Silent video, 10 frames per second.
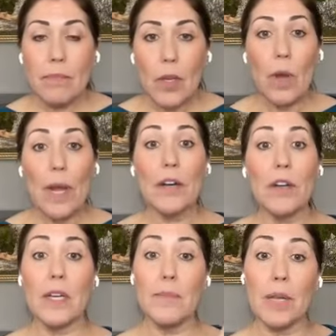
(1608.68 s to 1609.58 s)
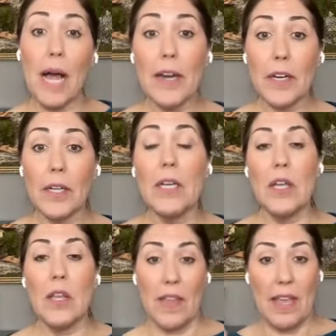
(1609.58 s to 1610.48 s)
Where the complier,
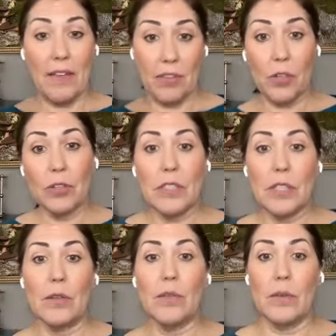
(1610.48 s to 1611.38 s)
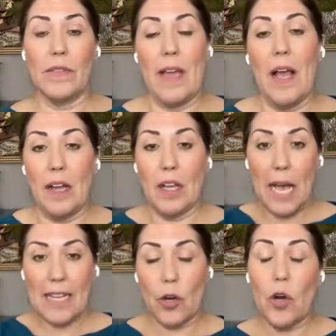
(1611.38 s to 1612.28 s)
if you're dealing,
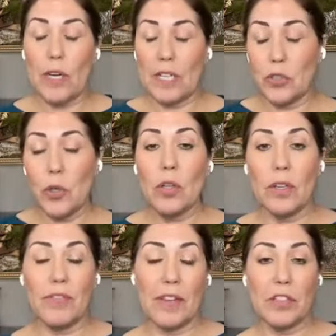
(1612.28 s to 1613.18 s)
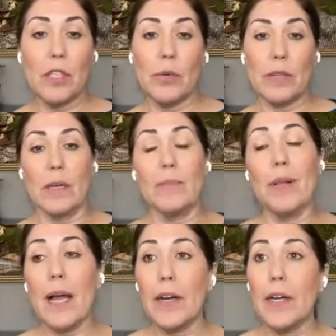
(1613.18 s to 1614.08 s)
or a controller, if they're dealing with a
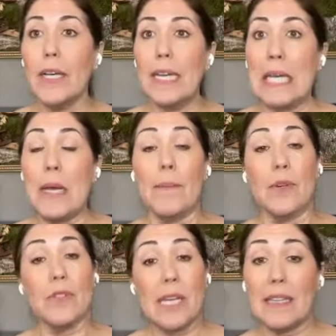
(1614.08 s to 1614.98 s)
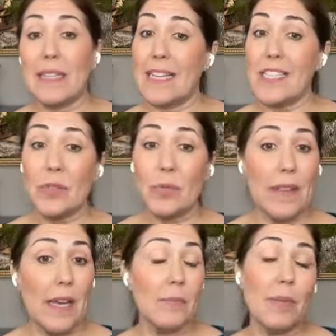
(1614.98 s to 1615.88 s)
complier, most likely they just want
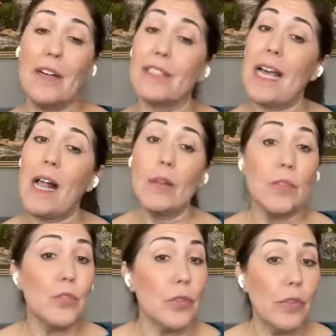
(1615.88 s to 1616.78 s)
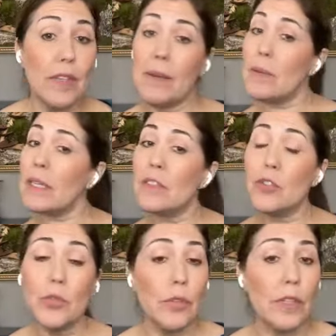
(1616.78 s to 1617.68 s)
that complier to tell them the truth. Give me the
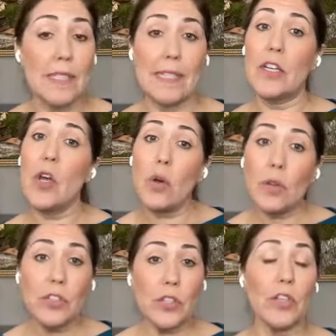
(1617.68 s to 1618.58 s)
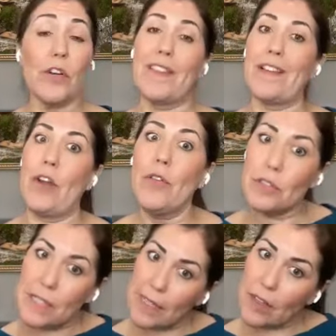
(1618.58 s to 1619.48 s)
truth, because they know they're sugarcoating. They know they're
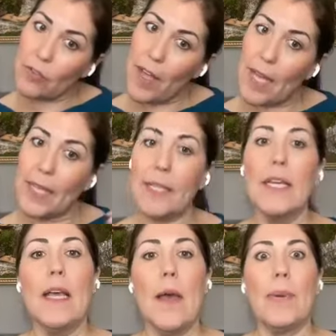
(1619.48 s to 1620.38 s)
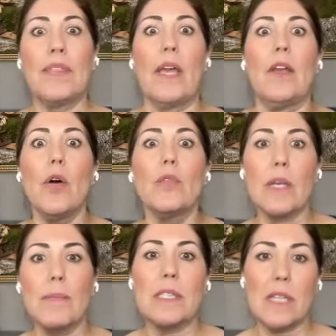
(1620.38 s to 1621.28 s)
saying they're fine, but they know
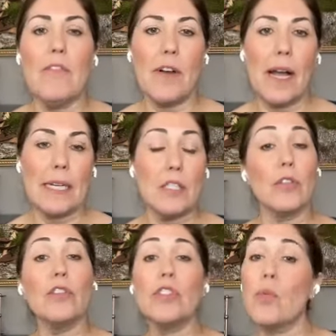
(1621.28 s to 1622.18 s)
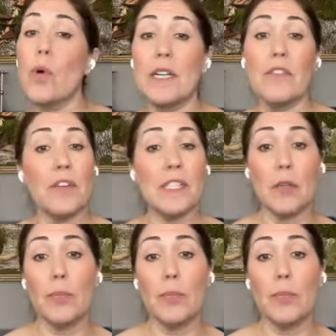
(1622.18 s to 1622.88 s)
something's not fine. And so they're just wanting to fix their